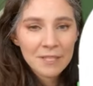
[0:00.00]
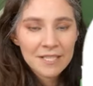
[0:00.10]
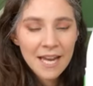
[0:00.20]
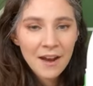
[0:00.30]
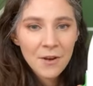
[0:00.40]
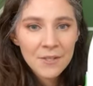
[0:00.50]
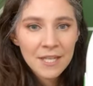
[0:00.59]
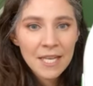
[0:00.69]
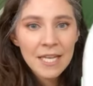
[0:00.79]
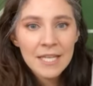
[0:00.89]
up and
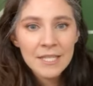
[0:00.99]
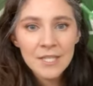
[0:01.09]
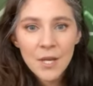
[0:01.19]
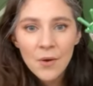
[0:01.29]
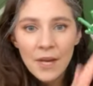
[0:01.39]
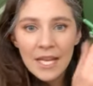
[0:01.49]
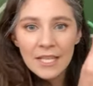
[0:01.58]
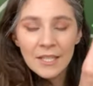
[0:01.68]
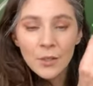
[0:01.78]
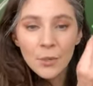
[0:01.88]
down. So
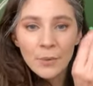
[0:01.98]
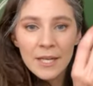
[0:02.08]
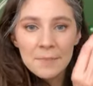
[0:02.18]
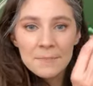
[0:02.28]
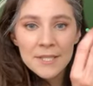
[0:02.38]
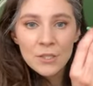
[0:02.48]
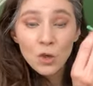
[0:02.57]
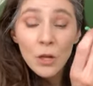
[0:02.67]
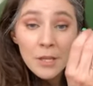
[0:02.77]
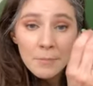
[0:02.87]
it grips
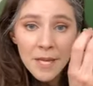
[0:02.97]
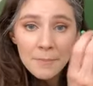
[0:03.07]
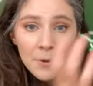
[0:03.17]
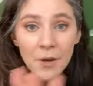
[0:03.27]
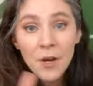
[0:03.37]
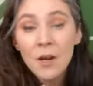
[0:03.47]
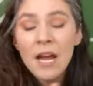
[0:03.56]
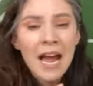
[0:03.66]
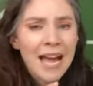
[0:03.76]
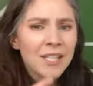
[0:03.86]
toilet paper
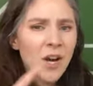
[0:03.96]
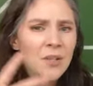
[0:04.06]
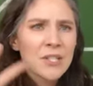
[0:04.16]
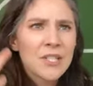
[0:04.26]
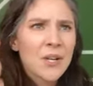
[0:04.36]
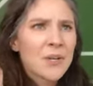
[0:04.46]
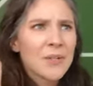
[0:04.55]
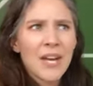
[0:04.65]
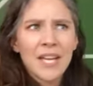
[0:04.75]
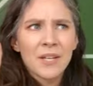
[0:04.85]
and
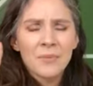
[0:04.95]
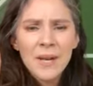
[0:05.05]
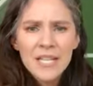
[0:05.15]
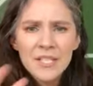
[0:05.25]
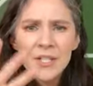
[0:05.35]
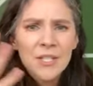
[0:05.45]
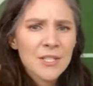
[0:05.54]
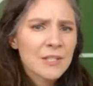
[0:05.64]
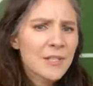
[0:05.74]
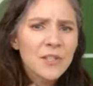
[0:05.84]
also like
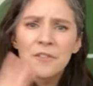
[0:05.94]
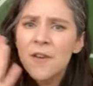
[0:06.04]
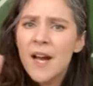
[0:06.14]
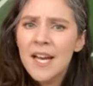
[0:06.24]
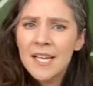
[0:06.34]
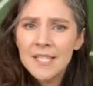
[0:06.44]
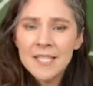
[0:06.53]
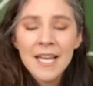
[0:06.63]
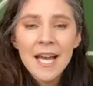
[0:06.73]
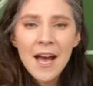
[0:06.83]
razors,
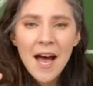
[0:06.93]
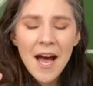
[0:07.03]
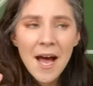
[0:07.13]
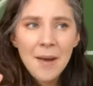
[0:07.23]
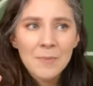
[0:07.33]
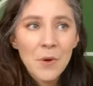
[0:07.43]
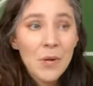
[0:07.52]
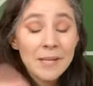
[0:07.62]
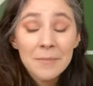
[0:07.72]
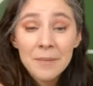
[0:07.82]
loofahs, um,
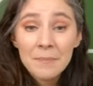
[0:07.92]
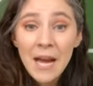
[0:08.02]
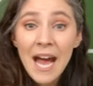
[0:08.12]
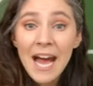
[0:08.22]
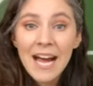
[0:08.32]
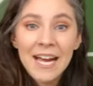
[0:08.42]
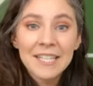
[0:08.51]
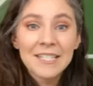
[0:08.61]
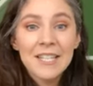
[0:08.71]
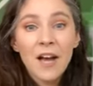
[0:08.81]
ointment
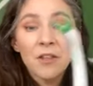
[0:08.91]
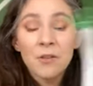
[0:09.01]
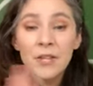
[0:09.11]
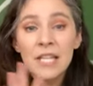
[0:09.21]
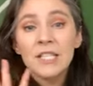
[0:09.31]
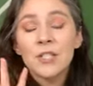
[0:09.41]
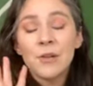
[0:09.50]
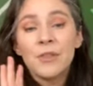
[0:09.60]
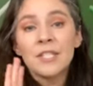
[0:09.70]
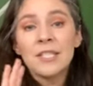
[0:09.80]
pads, other things.
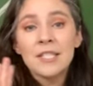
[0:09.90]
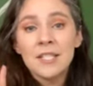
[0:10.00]
So this